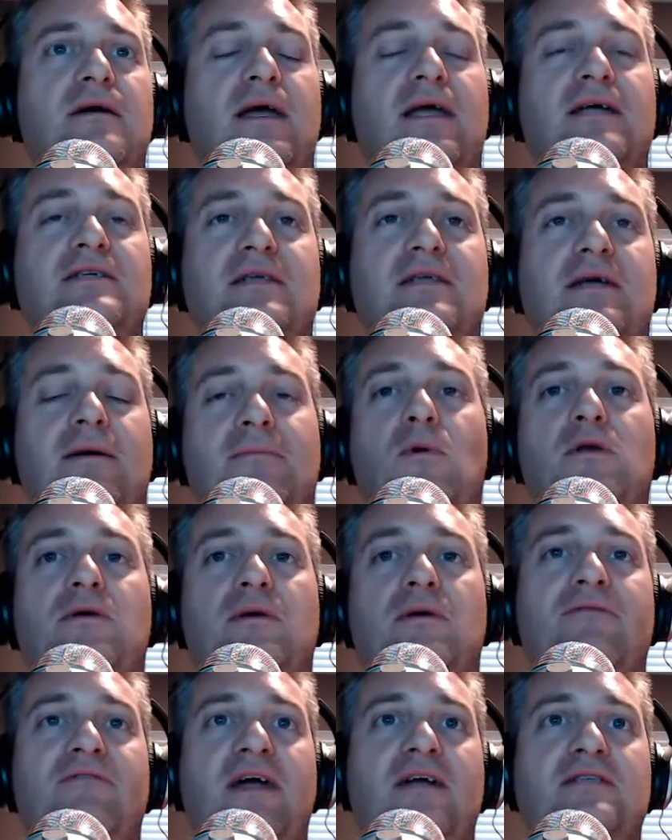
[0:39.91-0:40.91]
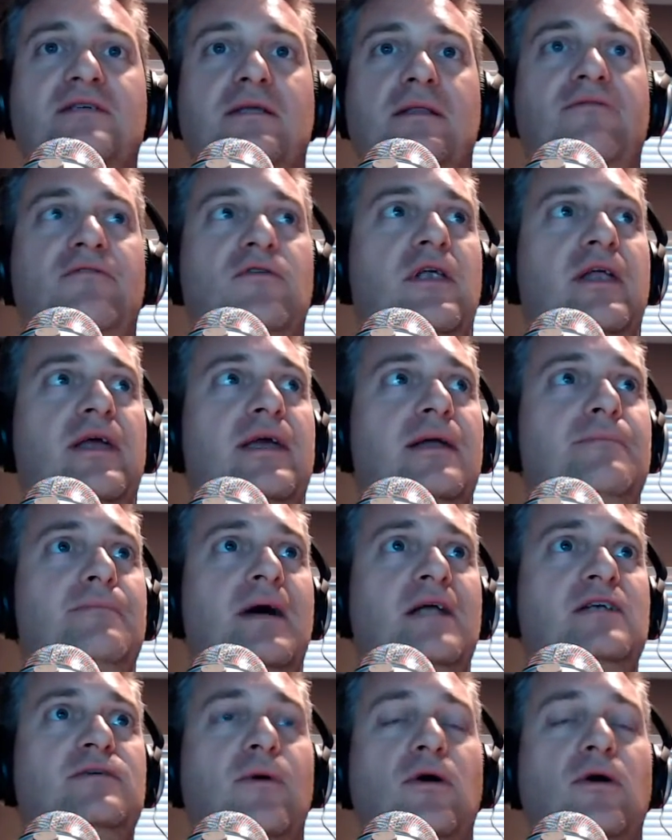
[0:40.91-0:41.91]
I guess I'm wondering if that's a level that I can
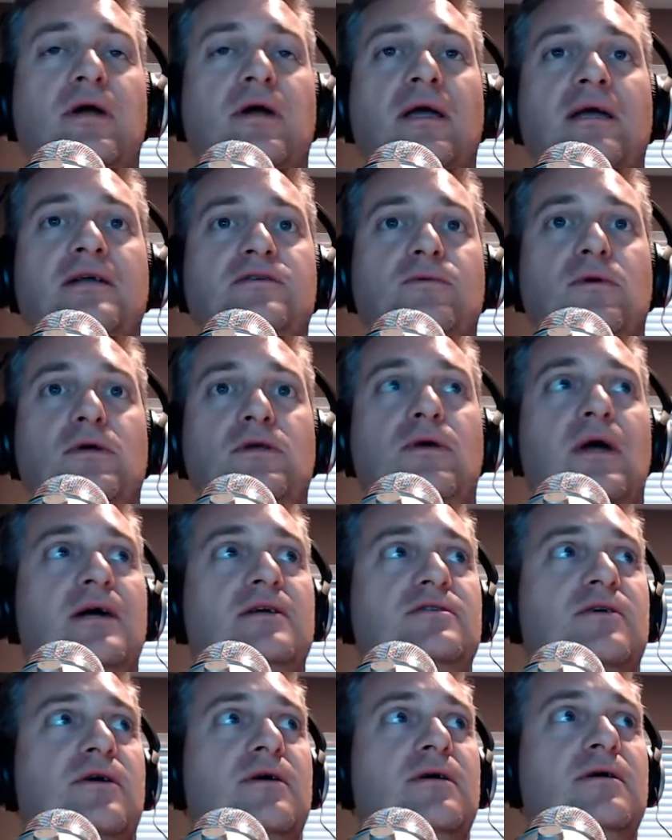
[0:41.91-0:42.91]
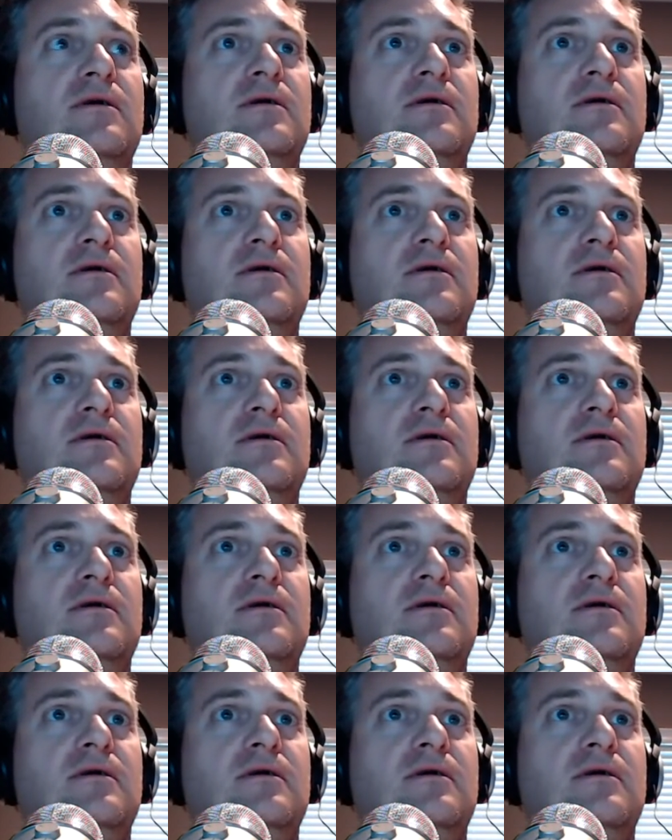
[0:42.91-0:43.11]
benchmark against where you guys are.